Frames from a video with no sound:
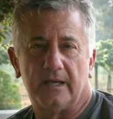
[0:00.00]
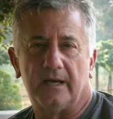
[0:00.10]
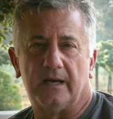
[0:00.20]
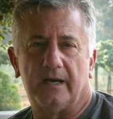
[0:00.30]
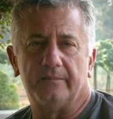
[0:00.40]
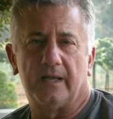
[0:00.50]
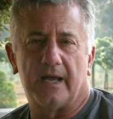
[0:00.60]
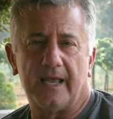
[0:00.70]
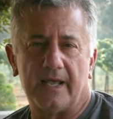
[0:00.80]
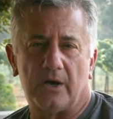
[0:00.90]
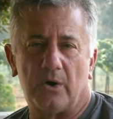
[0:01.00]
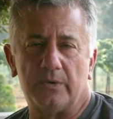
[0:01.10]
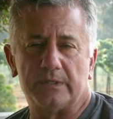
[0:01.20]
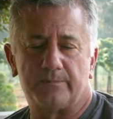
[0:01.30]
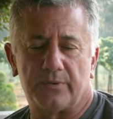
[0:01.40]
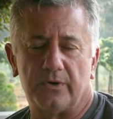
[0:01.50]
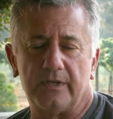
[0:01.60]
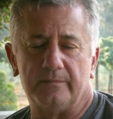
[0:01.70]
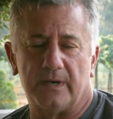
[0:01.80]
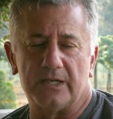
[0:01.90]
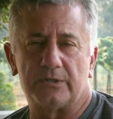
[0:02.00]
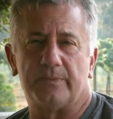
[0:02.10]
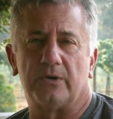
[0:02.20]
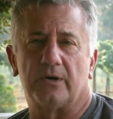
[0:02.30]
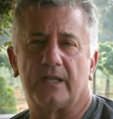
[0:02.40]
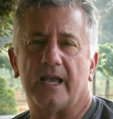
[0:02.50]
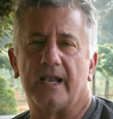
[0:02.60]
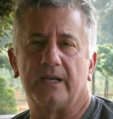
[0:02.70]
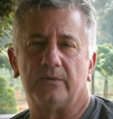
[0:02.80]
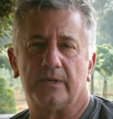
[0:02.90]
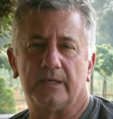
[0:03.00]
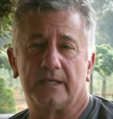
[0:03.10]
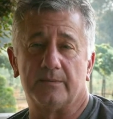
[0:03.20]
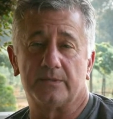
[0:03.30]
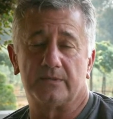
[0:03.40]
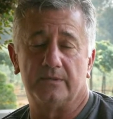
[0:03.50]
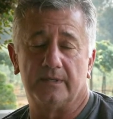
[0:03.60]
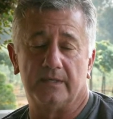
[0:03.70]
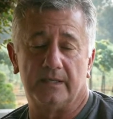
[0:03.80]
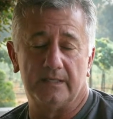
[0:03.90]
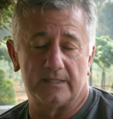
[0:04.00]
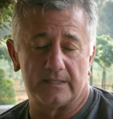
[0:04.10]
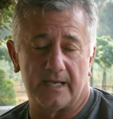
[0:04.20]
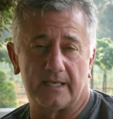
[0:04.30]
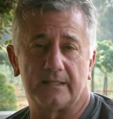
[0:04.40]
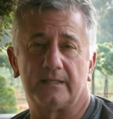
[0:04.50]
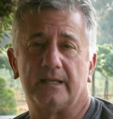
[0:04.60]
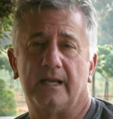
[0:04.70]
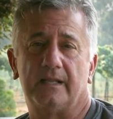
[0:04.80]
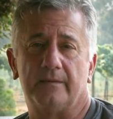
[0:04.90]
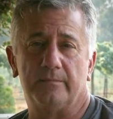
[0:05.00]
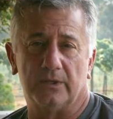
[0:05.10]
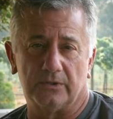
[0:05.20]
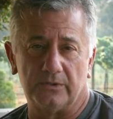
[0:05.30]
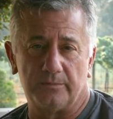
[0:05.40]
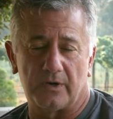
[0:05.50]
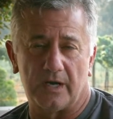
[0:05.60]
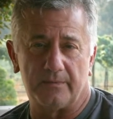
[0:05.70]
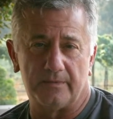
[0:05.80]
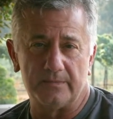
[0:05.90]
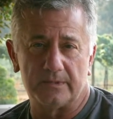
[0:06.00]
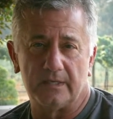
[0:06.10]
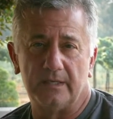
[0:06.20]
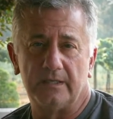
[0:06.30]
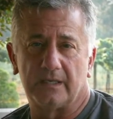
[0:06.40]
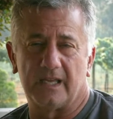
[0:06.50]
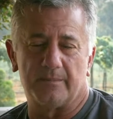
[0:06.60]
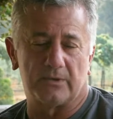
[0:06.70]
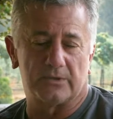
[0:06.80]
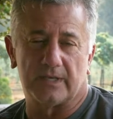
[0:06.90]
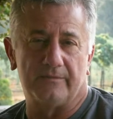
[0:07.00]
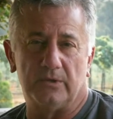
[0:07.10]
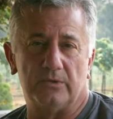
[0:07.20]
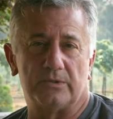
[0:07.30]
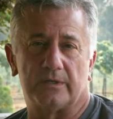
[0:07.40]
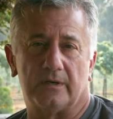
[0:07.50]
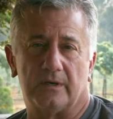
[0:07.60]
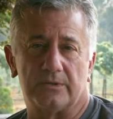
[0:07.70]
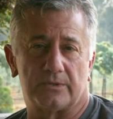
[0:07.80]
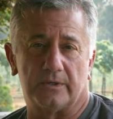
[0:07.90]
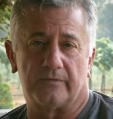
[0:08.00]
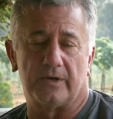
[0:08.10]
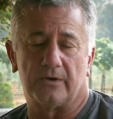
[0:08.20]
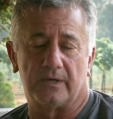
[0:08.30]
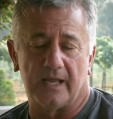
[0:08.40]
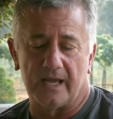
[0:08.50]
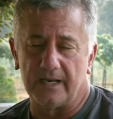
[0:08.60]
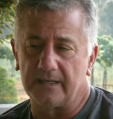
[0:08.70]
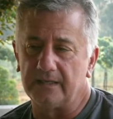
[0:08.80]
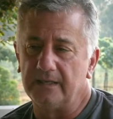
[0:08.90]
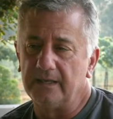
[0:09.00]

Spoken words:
I had always pretty much been organic when it comes to the insect and the mildew problems. The chemicals I've used are certified organic.